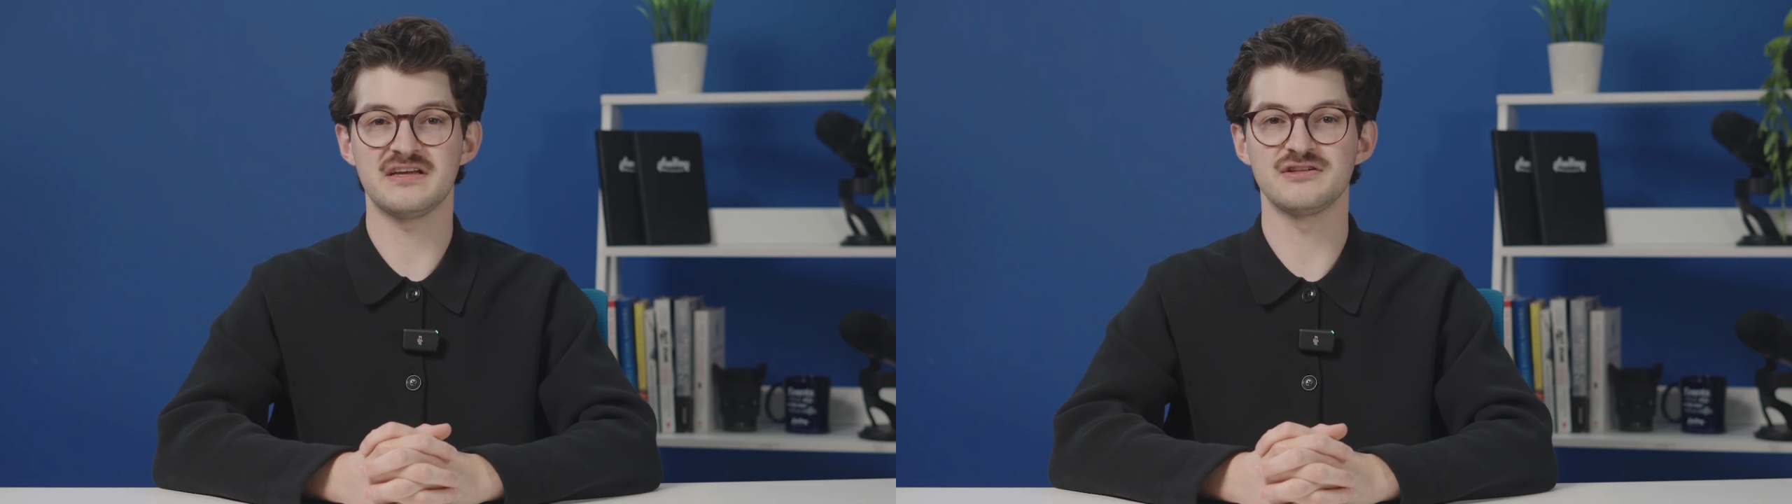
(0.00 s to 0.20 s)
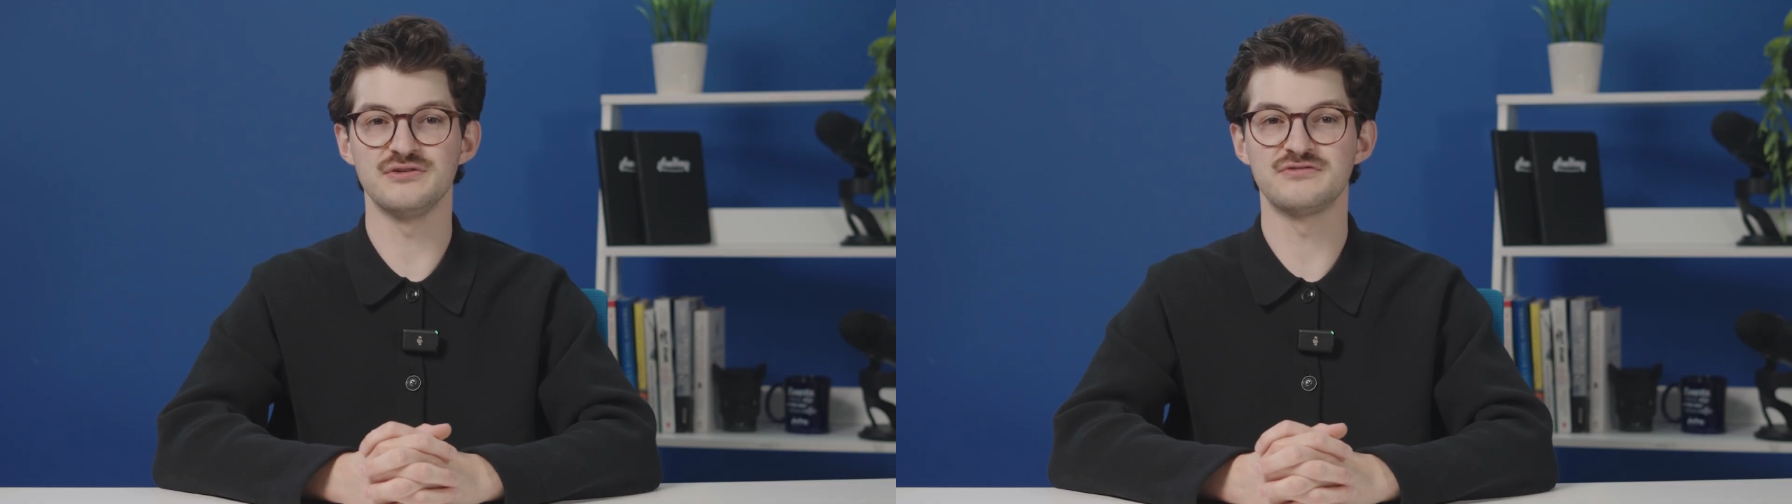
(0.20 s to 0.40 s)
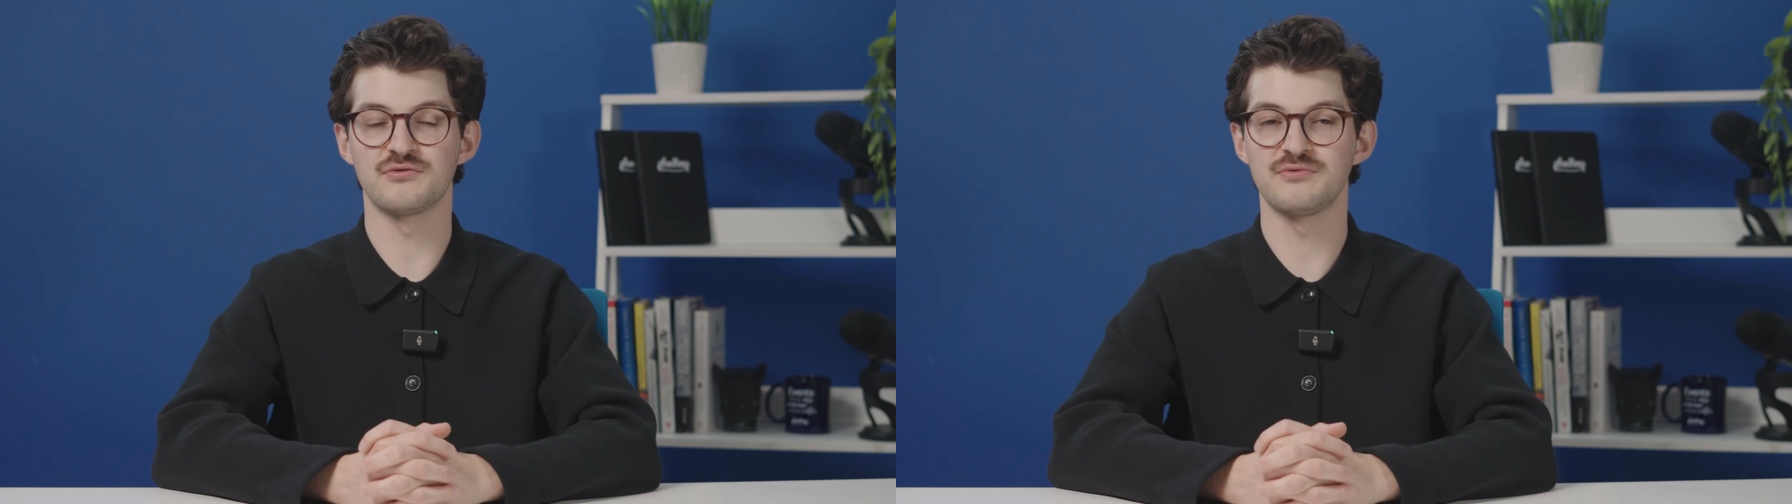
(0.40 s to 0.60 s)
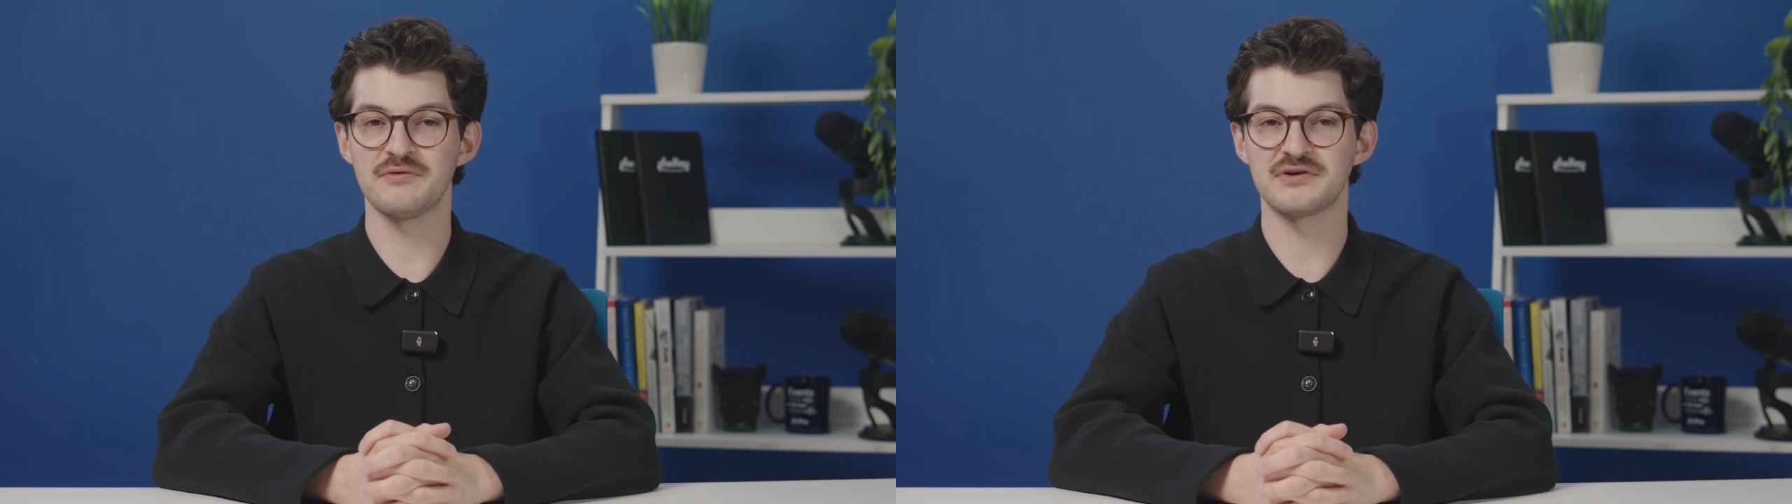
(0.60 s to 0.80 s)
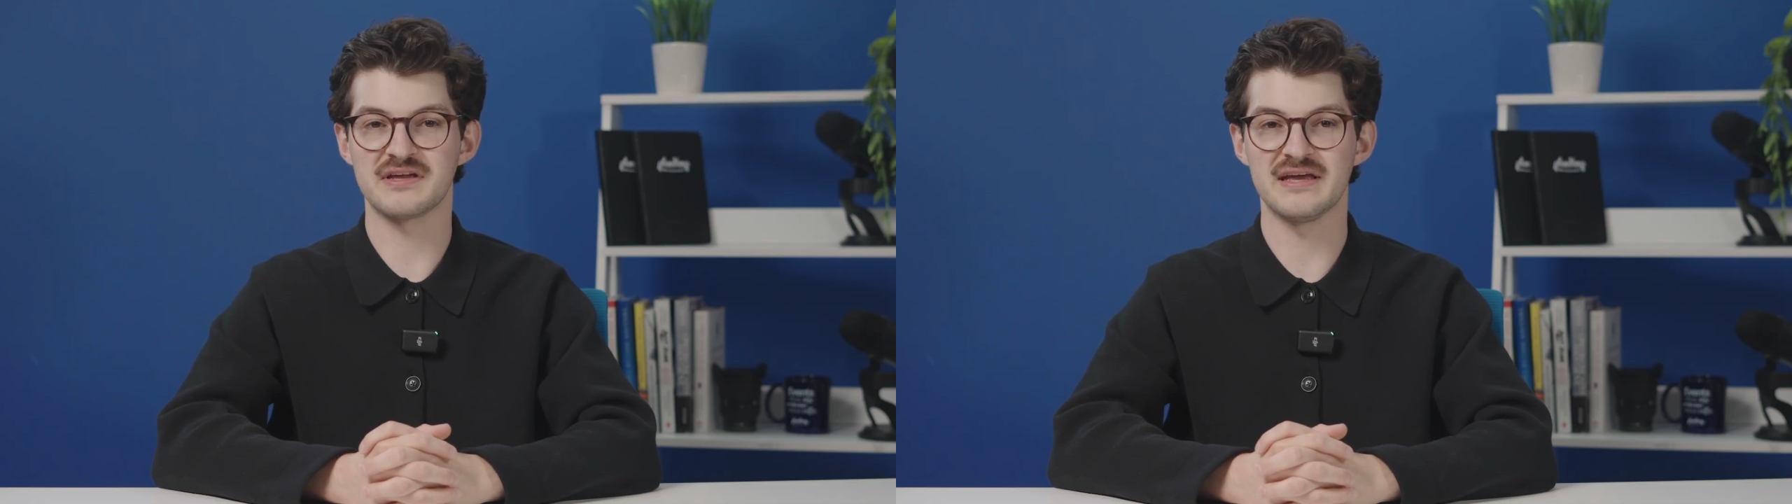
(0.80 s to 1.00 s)
includes a
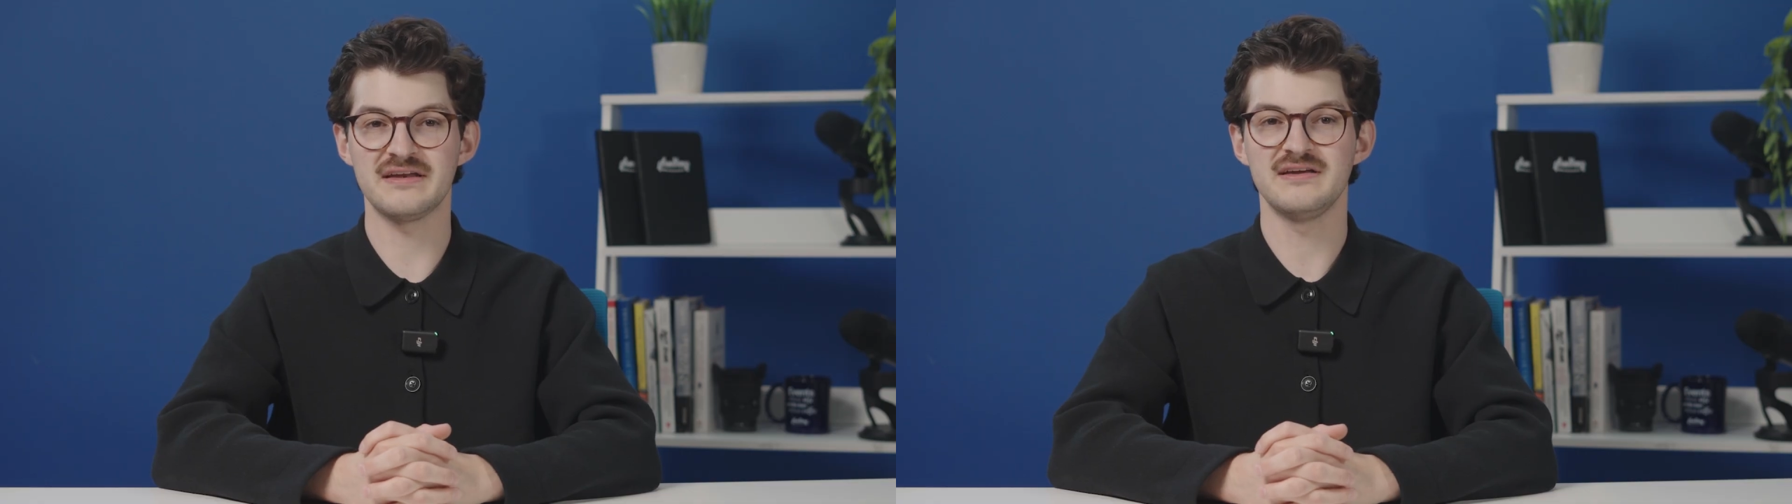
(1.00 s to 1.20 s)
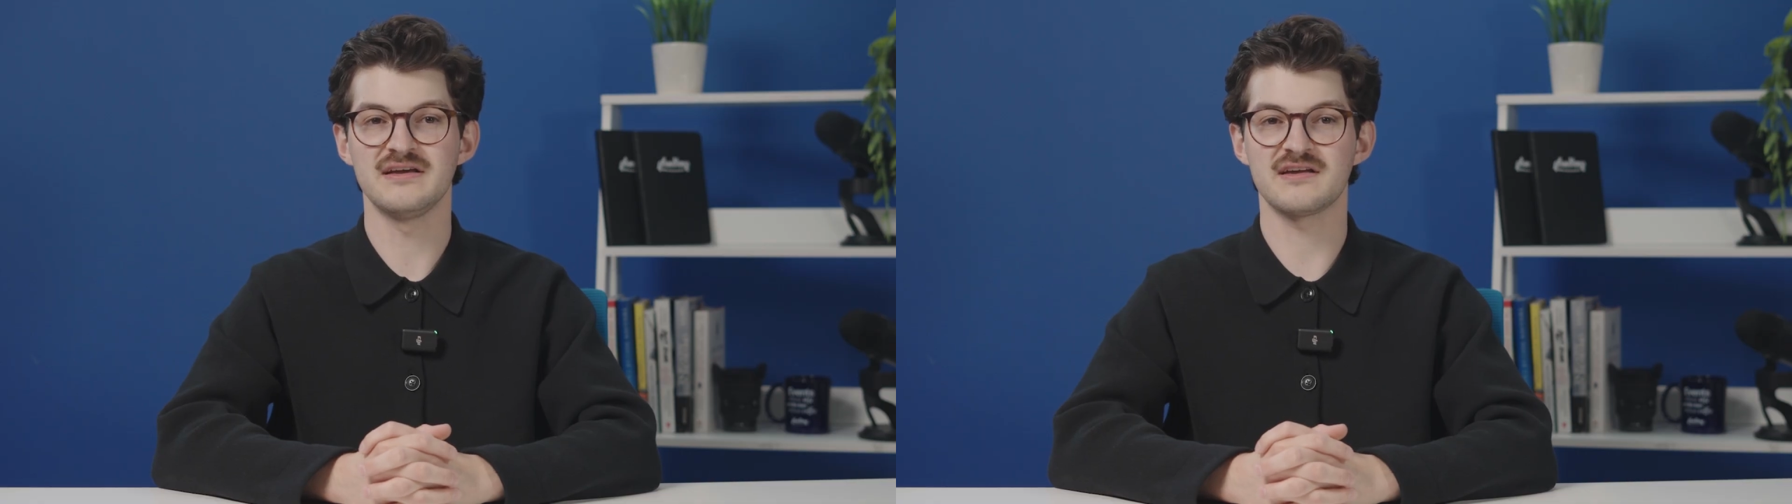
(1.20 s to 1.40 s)
router kit